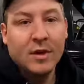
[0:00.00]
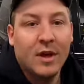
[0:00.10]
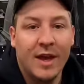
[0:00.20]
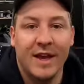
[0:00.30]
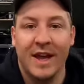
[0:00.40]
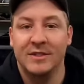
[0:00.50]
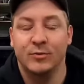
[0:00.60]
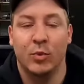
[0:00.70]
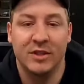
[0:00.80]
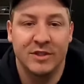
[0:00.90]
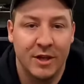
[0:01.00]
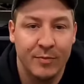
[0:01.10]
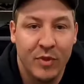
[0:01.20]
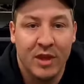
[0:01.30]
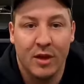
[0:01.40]
Hey guys, what's
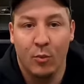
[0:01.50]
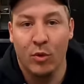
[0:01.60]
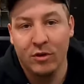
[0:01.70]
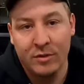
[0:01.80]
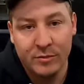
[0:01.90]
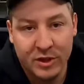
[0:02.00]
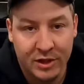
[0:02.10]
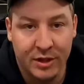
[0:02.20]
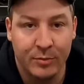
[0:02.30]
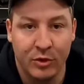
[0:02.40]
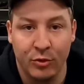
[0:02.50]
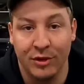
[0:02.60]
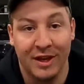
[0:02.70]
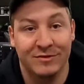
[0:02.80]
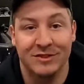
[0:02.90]
up? Welcome to the Limp Noodle
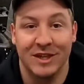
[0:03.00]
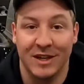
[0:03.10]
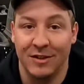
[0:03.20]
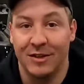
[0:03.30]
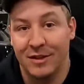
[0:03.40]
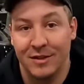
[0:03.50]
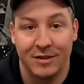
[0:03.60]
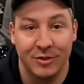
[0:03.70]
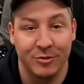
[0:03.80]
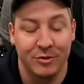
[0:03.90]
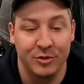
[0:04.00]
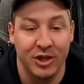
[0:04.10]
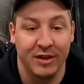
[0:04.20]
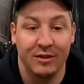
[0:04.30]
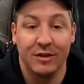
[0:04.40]
Lifestyle YouTube
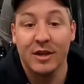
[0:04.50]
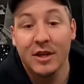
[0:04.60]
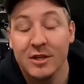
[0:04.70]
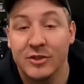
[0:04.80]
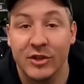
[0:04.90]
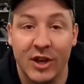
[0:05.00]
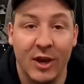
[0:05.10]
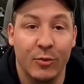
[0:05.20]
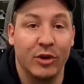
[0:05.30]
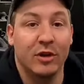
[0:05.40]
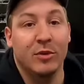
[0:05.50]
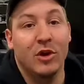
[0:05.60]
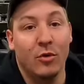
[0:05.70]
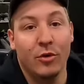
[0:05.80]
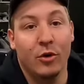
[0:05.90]
channel. So today we're going to be
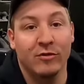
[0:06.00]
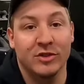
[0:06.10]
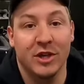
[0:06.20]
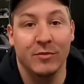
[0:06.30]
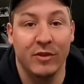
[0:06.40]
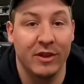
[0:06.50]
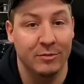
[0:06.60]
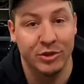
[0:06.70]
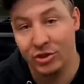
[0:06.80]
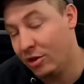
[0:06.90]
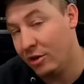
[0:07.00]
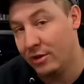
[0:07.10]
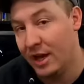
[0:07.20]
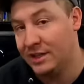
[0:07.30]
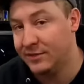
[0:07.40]
going over something that I'm sure all
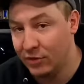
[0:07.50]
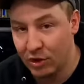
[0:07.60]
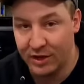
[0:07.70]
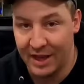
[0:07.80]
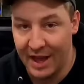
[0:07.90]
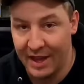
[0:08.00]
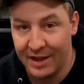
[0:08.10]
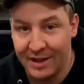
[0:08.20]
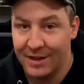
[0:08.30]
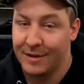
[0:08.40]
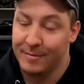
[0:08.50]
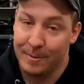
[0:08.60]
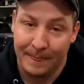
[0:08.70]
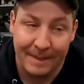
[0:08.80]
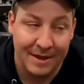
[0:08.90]
you guys have looked
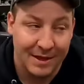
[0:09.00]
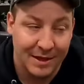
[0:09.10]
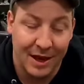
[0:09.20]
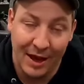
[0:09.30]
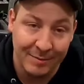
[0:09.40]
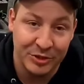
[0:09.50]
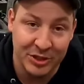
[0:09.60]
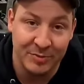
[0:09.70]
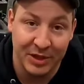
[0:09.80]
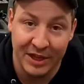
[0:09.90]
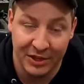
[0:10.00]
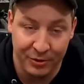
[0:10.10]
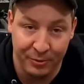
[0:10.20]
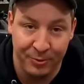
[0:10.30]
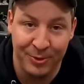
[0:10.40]
at. I'm cheap like
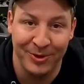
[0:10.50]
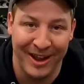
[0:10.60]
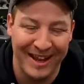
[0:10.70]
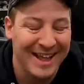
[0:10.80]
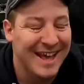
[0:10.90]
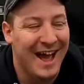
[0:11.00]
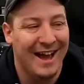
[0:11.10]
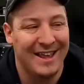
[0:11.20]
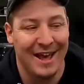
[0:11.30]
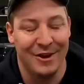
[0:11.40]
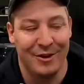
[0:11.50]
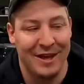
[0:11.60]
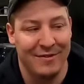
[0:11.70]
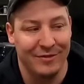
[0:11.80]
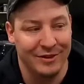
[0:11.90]
you, right? I don't
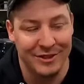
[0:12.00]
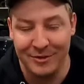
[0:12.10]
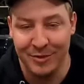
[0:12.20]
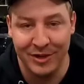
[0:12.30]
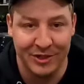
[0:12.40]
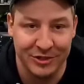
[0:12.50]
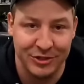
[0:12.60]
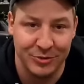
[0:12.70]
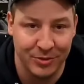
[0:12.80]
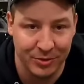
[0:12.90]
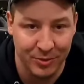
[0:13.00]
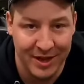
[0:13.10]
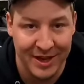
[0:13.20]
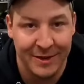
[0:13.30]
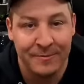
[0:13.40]
have a ton of money to just throw
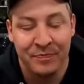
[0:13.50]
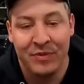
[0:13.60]
away.